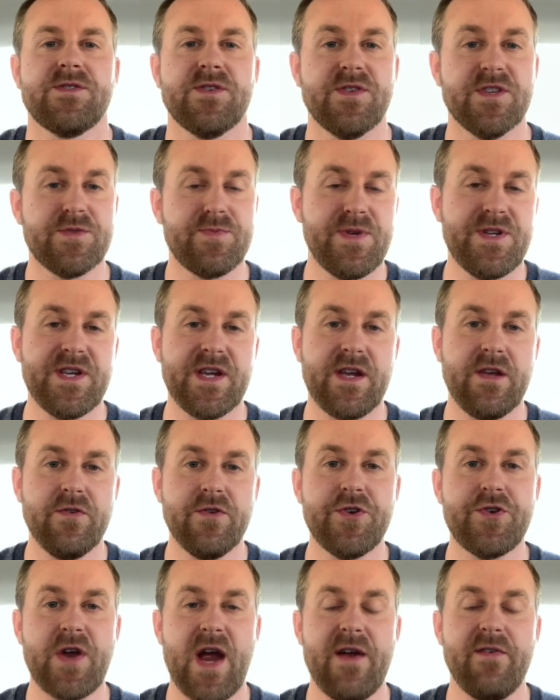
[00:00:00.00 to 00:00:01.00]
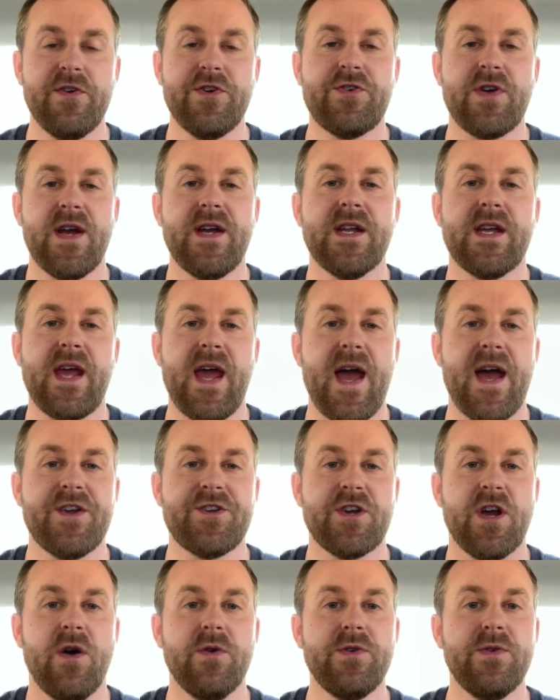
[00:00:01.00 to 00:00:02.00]
So this particular driver tried to
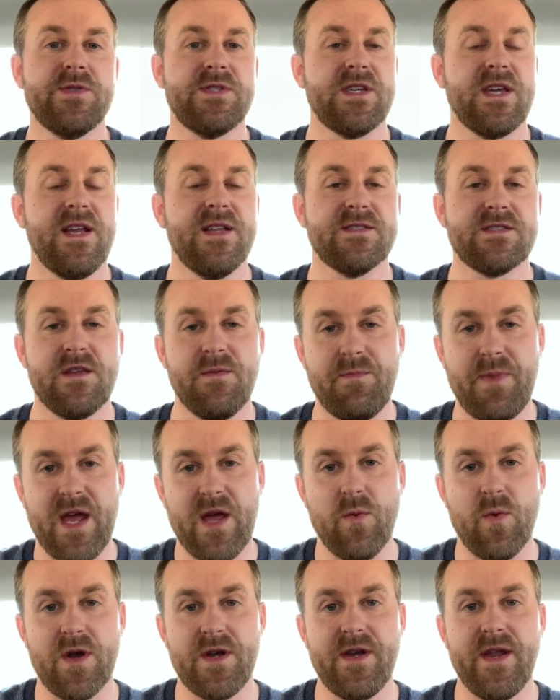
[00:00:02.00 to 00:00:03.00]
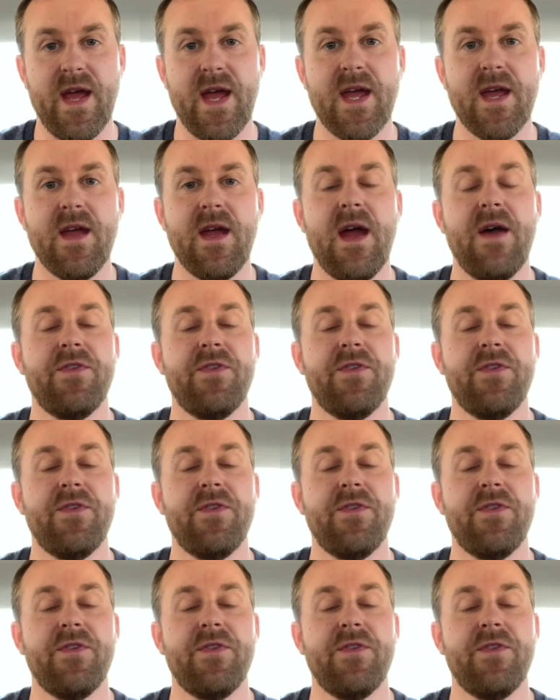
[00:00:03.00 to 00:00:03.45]
cash out using Instant Pay one day,